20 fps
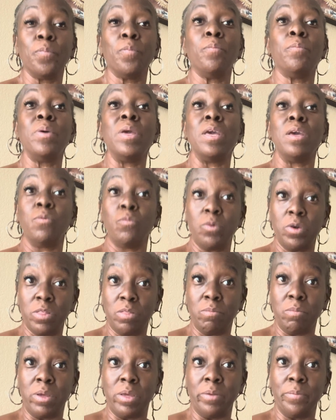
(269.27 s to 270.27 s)
being with
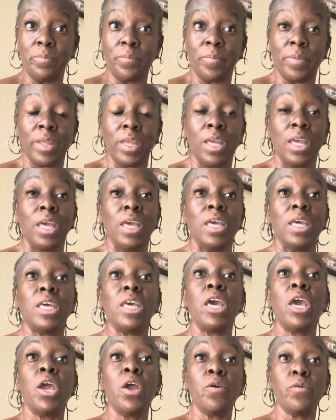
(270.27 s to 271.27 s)
me,
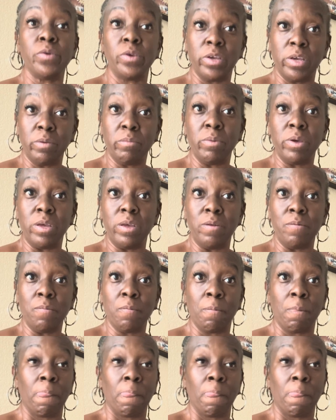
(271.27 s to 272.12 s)
carrying me,